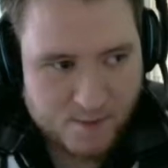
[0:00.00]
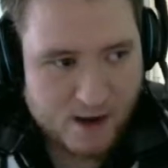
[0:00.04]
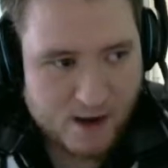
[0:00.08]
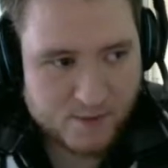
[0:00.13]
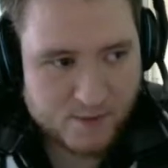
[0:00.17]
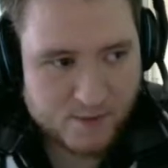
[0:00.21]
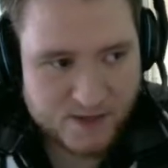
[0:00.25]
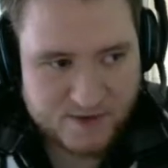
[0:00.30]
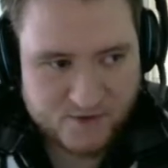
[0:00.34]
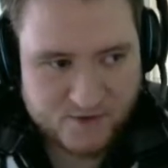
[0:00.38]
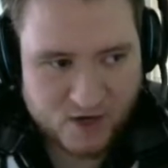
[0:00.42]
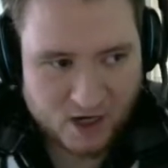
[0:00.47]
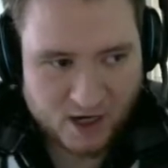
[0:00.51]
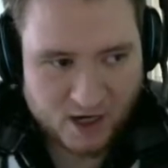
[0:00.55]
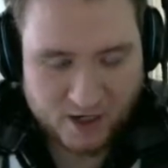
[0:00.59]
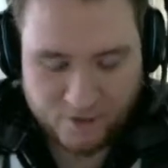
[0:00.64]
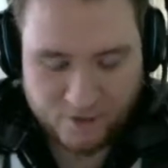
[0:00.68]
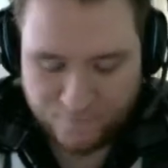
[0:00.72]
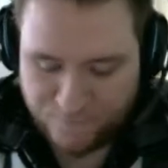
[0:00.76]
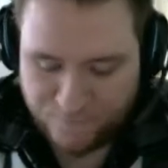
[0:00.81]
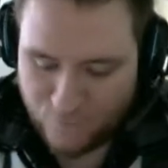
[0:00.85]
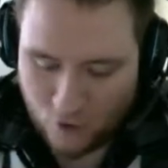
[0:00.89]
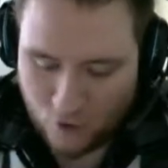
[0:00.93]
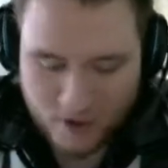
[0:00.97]
when you've got like a
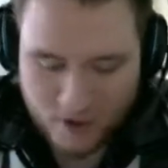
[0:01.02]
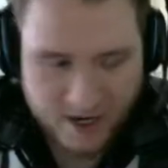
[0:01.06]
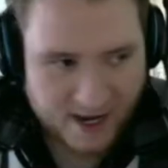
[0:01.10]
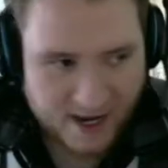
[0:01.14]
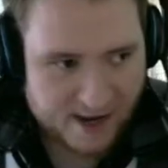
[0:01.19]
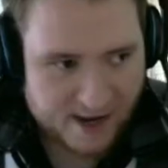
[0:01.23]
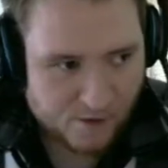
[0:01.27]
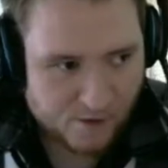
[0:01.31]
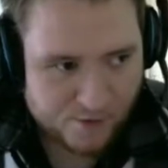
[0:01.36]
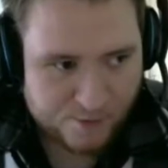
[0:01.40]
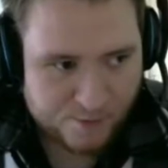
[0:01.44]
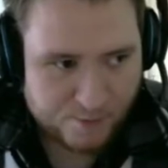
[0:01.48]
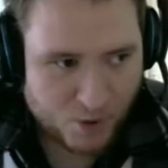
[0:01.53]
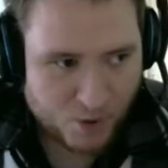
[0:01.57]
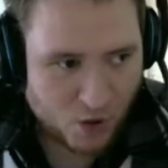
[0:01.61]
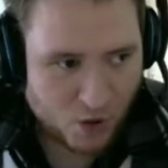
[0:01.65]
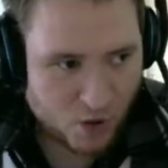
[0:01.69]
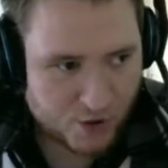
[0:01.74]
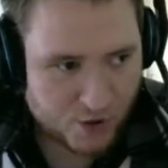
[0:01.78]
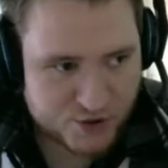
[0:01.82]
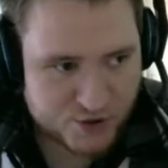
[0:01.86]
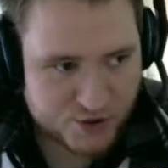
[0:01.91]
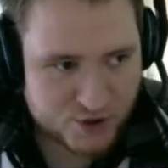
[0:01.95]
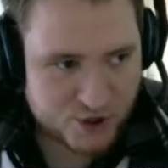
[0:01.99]
4k health
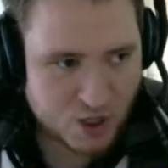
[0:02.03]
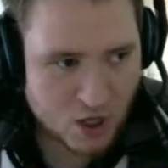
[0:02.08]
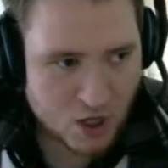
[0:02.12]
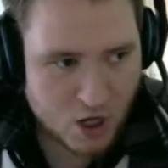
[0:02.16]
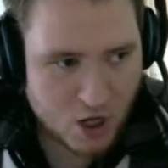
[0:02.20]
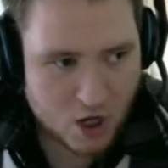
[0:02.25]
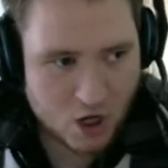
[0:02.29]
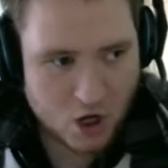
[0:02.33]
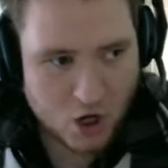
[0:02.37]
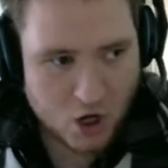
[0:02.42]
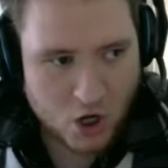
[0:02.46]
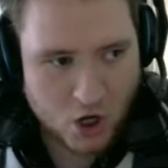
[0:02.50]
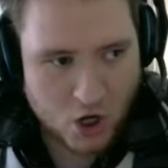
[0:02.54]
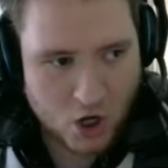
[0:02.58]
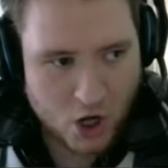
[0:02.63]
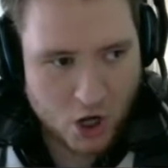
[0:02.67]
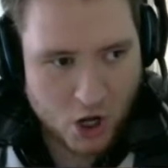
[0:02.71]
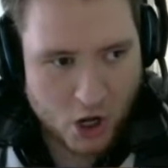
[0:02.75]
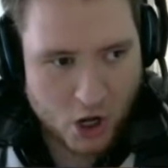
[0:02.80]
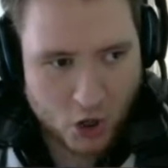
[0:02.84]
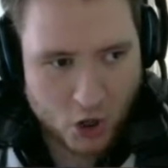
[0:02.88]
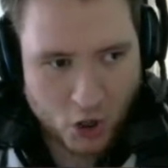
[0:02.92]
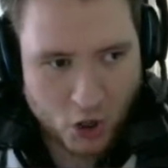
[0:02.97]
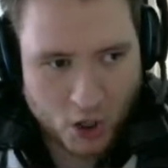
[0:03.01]
Pudge
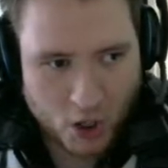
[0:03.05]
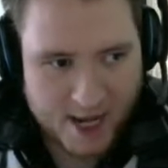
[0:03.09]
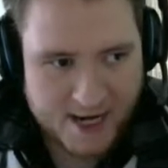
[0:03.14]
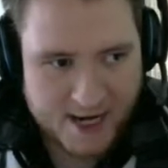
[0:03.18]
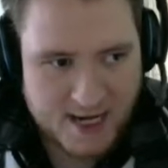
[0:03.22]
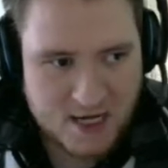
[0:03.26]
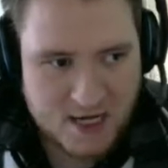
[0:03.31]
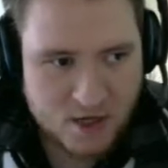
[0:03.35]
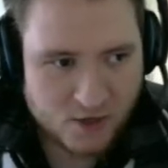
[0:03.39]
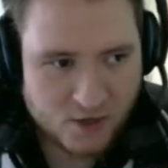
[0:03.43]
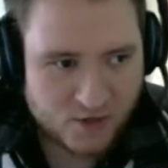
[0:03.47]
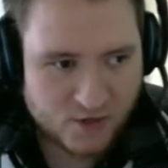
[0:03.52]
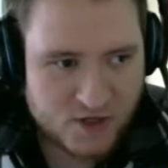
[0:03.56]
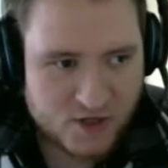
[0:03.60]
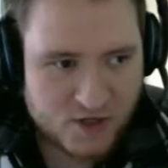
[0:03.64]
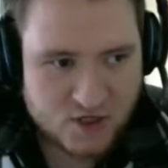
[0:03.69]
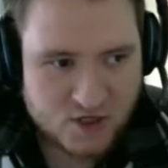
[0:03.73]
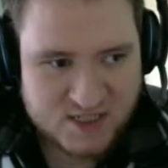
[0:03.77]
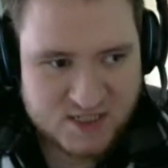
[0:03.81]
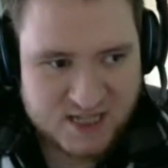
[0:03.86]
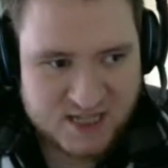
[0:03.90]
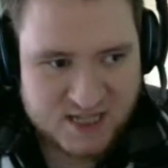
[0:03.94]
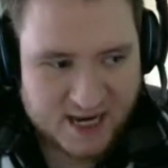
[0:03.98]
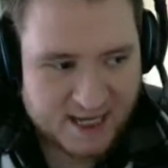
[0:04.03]
or any other sort
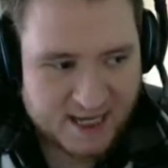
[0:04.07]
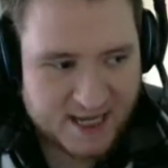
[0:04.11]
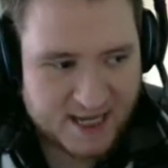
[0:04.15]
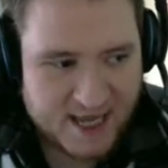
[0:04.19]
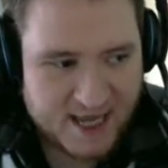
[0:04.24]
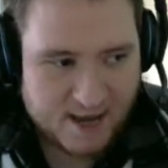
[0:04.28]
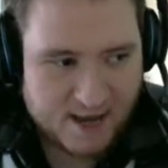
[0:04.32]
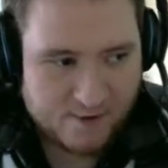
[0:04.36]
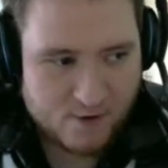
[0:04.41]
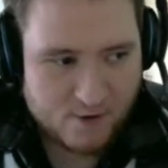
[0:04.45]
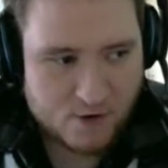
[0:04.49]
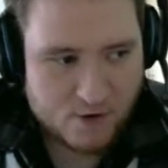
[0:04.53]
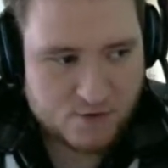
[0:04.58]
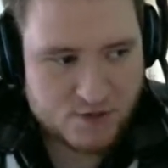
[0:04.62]
of tanky hero.